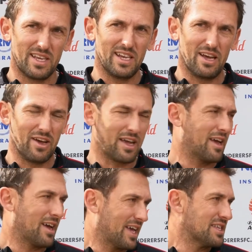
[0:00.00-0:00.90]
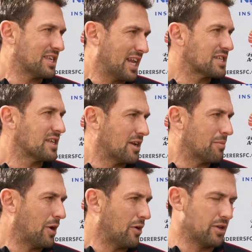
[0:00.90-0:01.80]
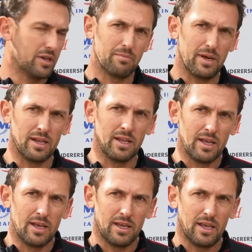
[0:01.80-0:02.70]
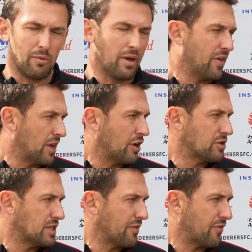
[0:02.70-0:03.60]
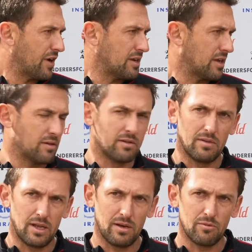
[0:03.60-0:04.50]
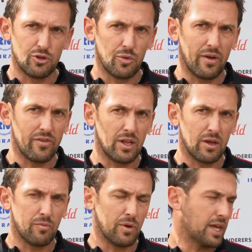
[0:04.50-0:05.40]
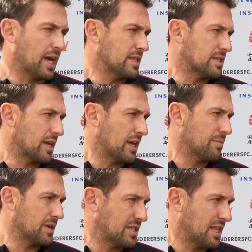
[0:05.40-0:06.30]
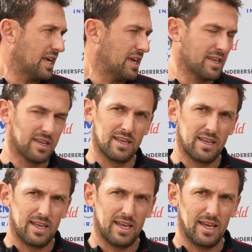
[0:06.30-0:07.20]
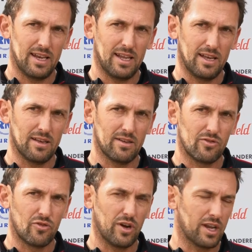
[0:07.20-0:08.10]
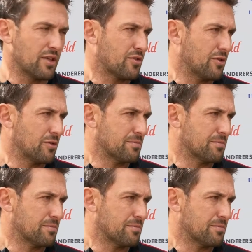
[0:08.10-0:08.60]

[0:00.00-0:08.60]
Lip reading: against an excellent opponent. But yeah, we have our noses in front, and we'll do everything we can to keep there and try and get through.